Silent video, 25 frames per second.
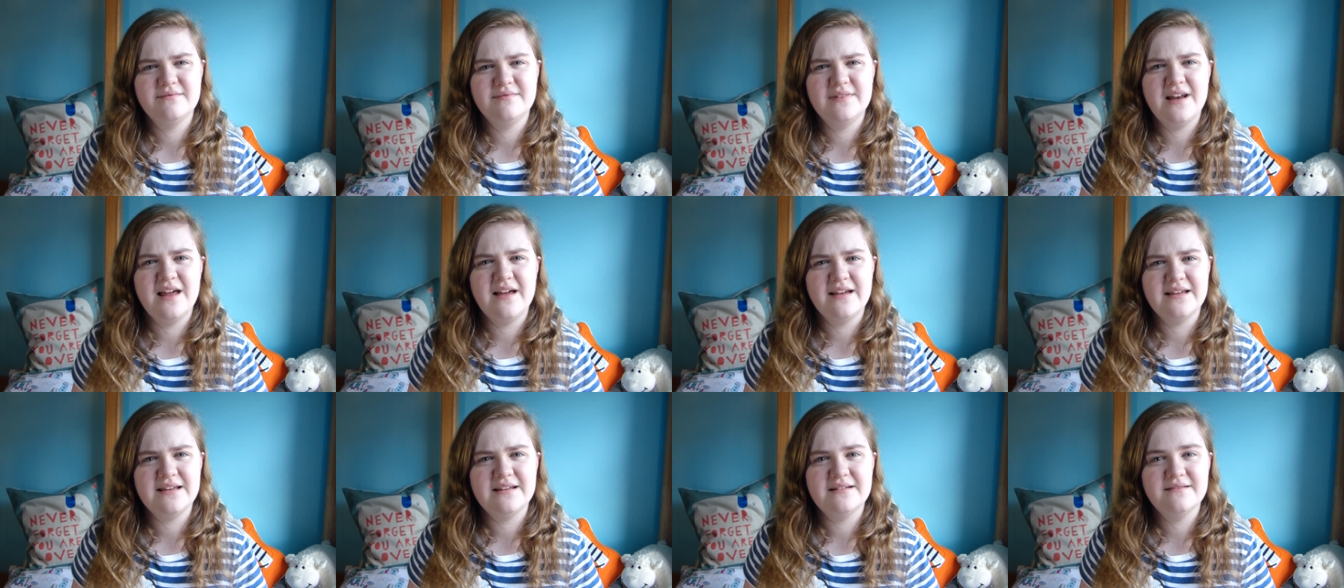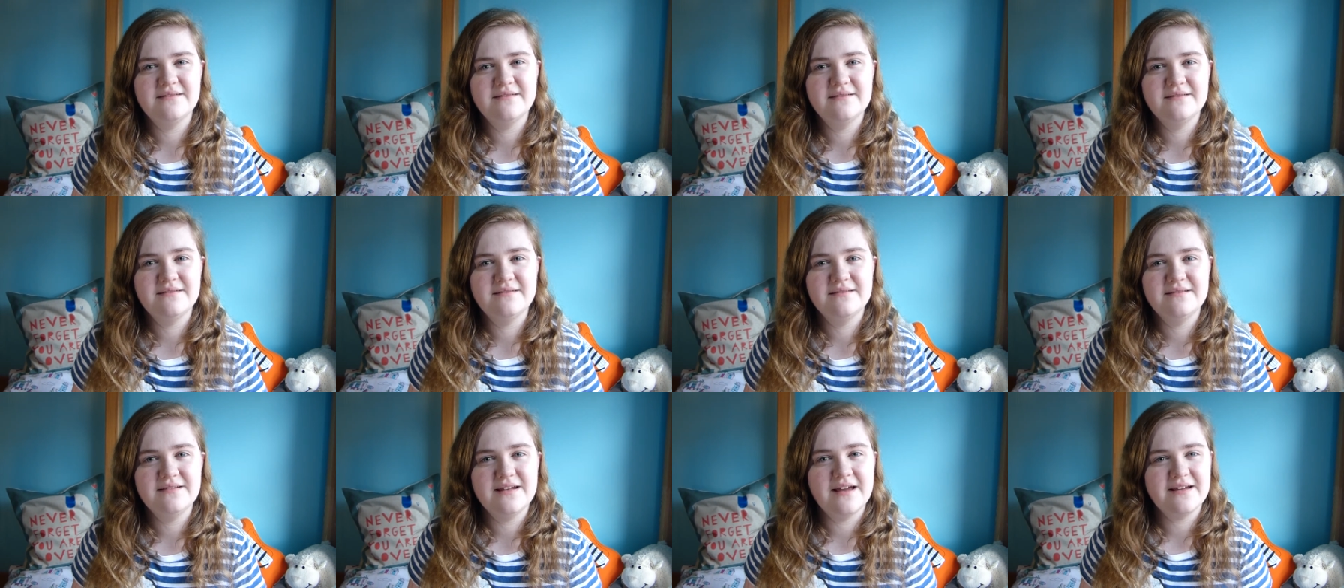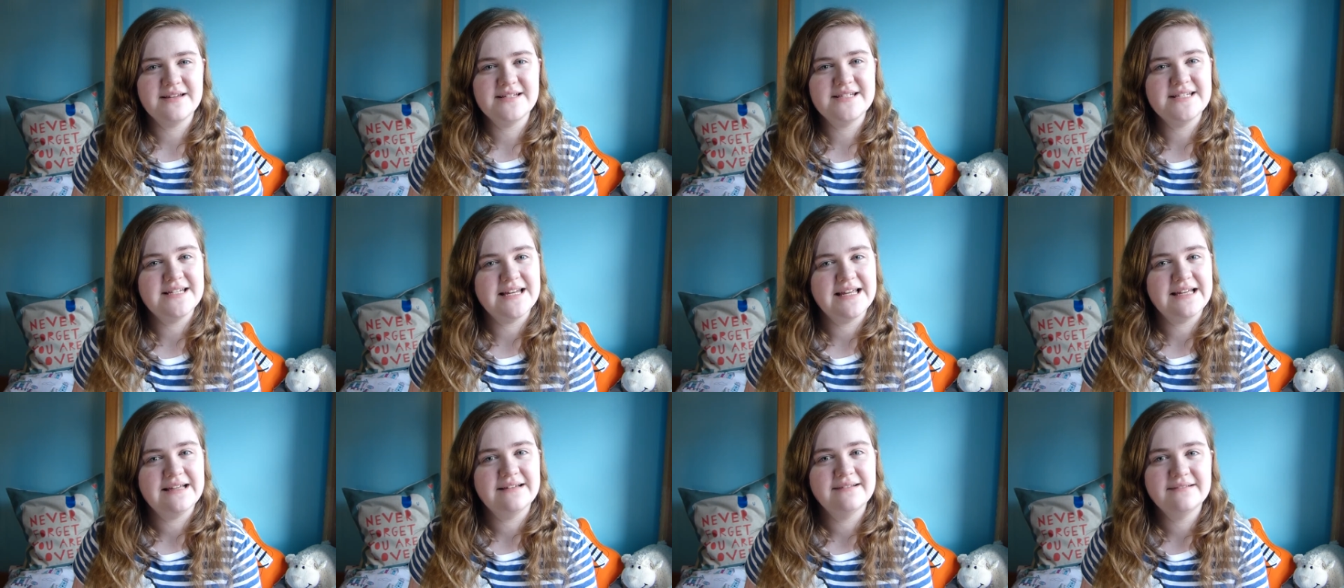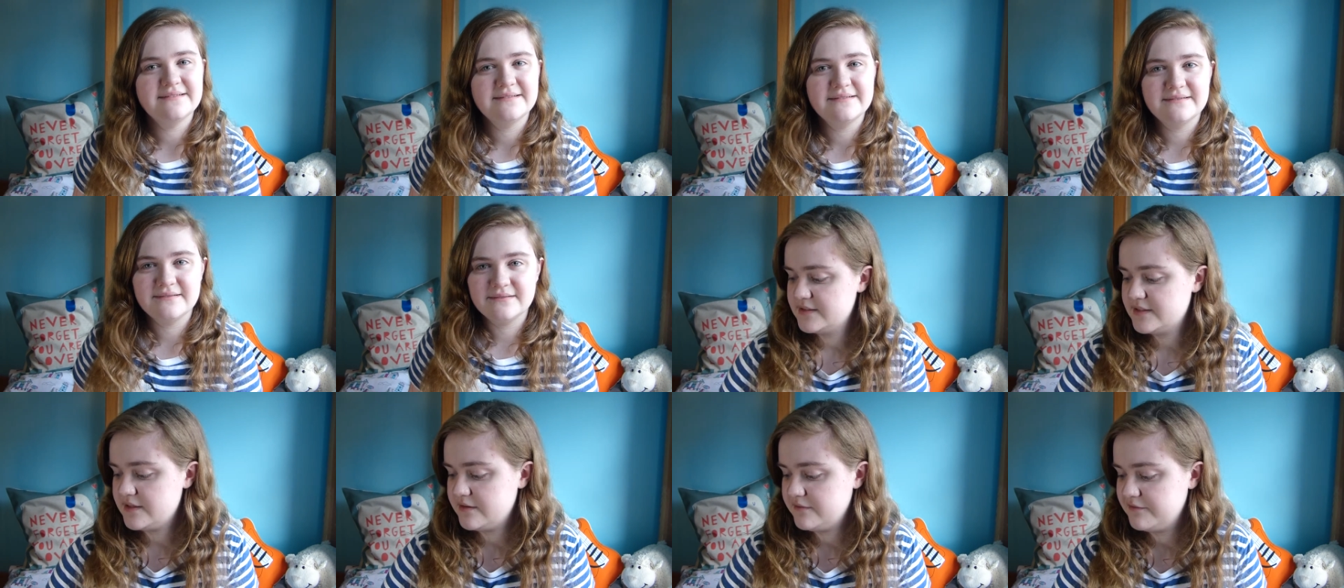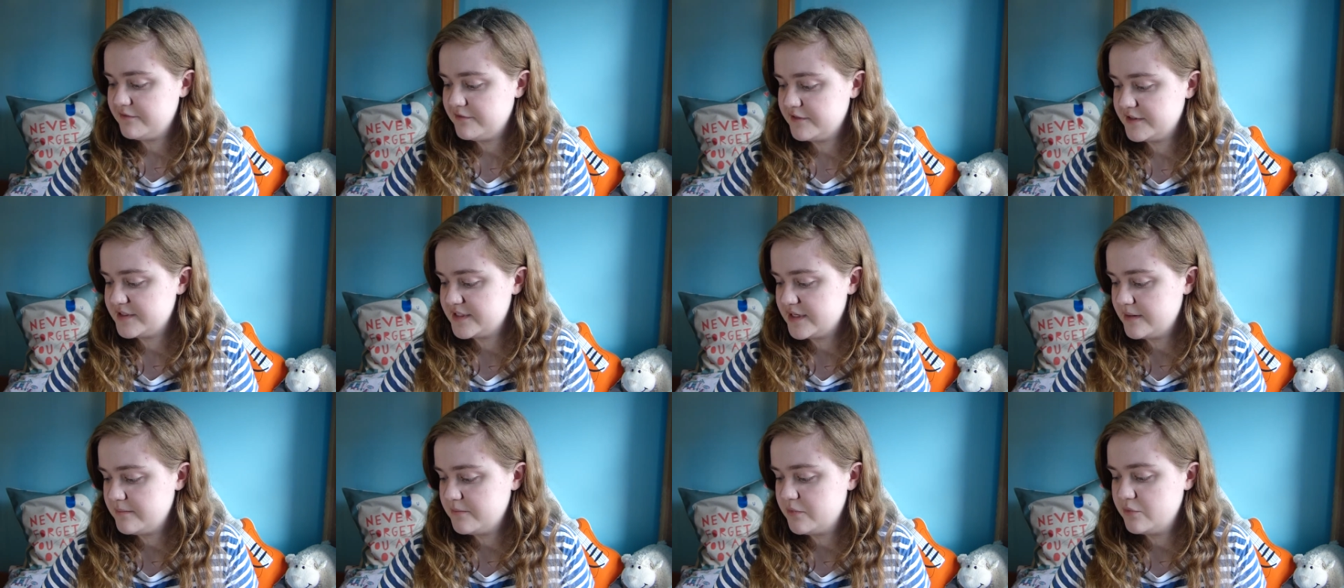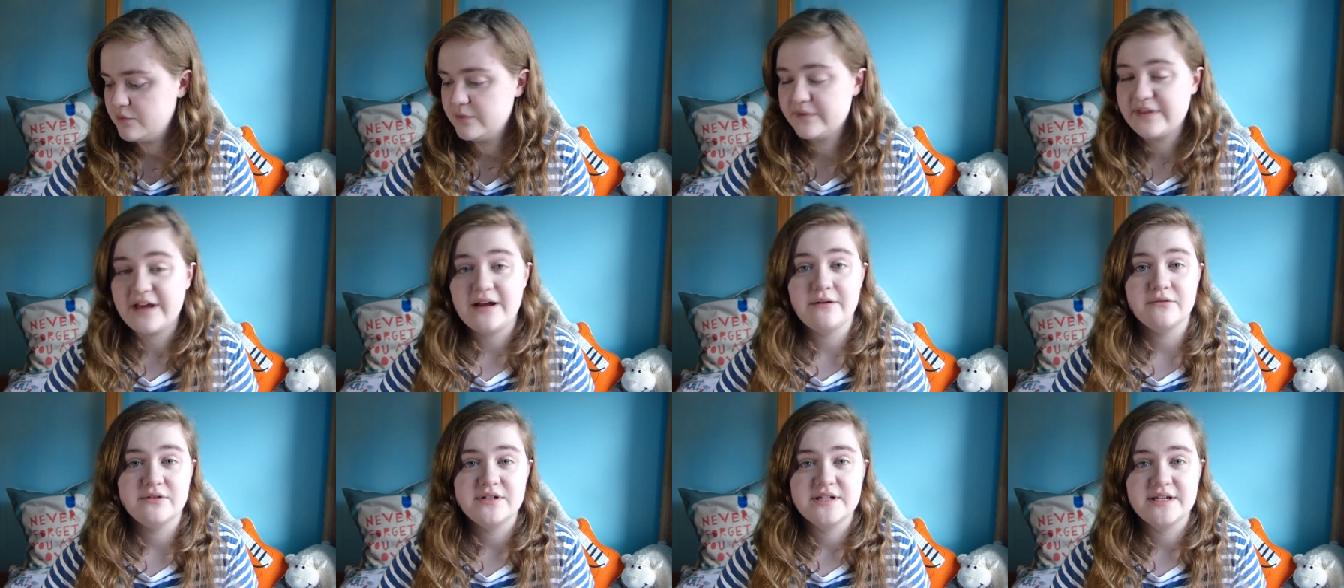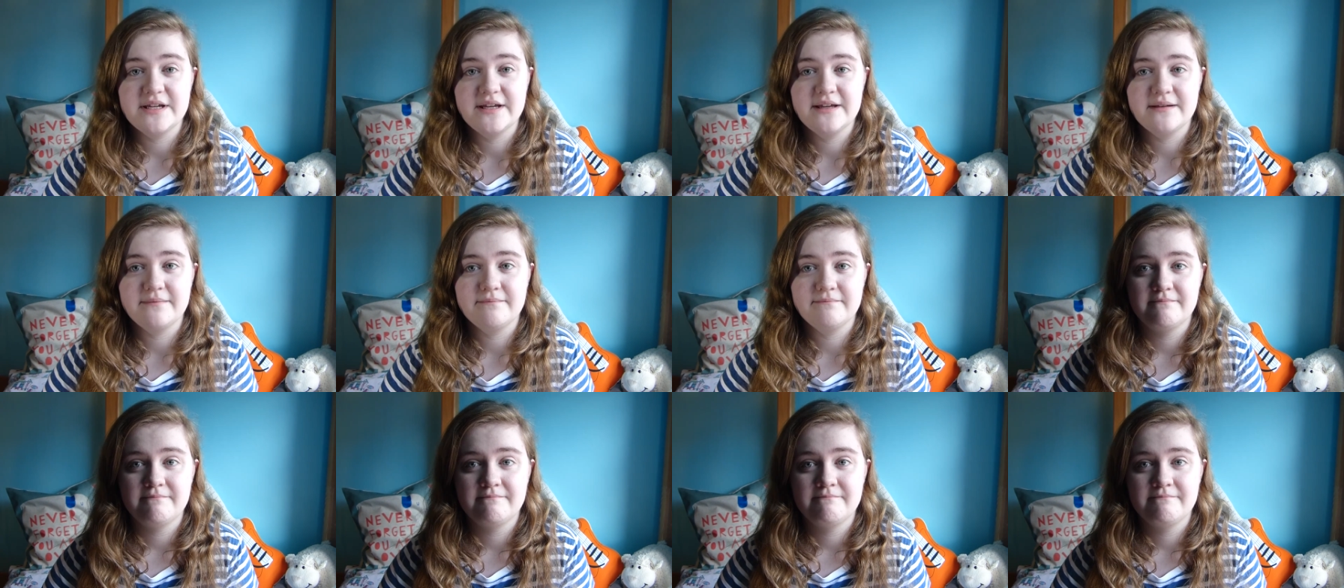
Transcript: light nicely. So for example, without it,